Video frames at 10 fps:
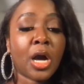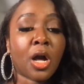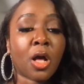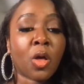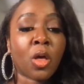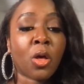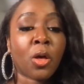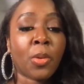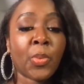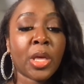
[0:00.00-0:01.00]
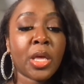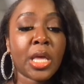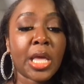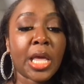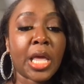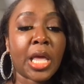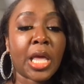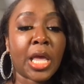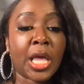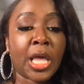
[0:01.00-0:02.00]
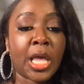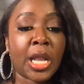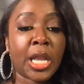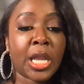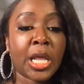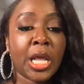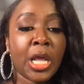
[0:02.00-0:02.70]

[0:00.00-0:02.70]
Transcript: um and